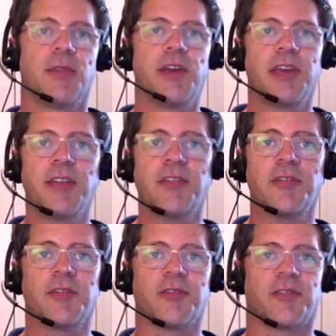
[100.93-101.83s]
the
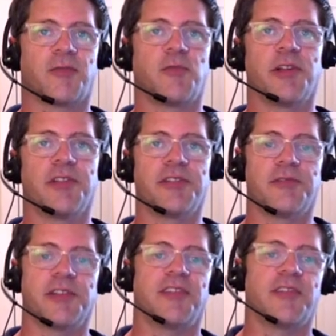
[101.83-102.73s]
answer is
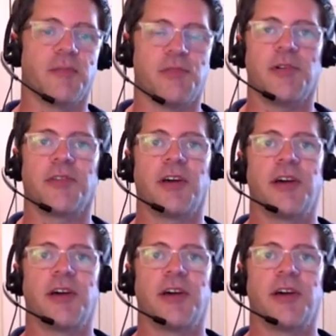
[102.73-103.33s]
relatively simple.